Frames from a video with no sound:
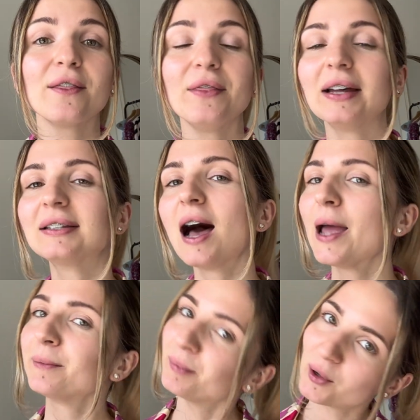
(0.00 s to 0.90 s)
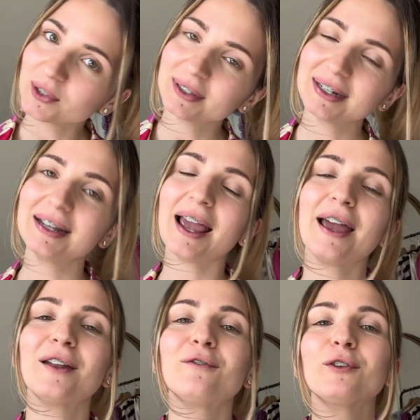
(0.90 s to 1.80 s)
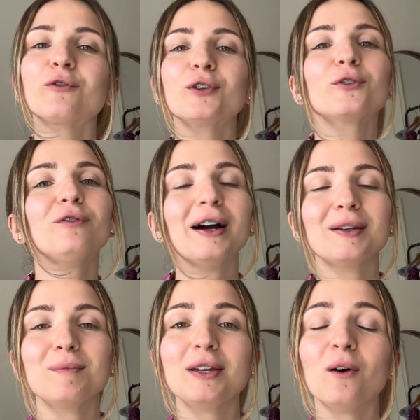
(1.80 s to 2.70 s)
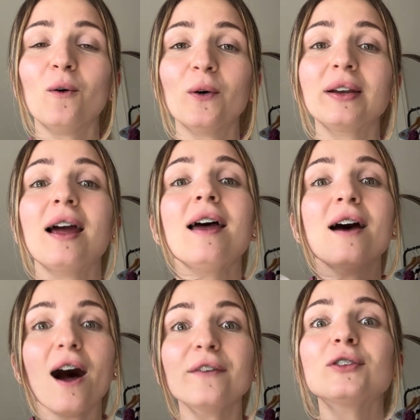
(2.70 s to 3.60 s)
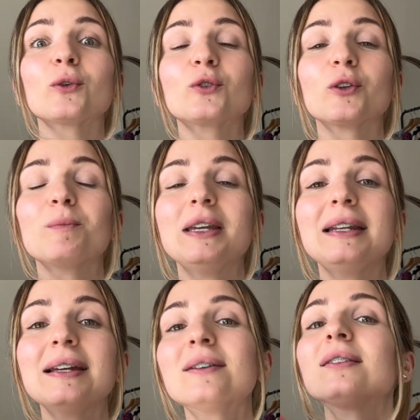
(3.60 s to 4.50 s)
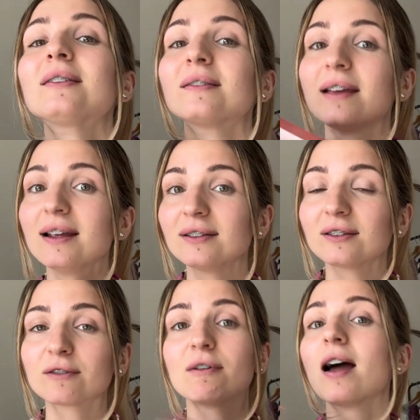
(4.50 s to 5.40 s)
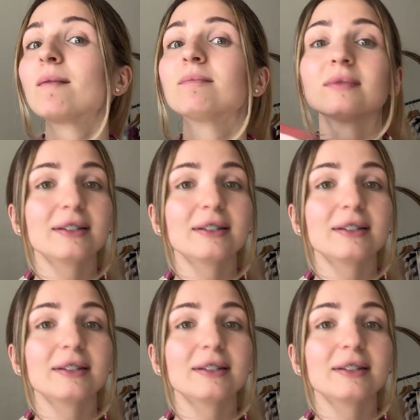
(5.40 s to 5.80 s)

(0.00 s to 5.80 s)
that I'm posting, and feel free to find me on other social medias, Instagram,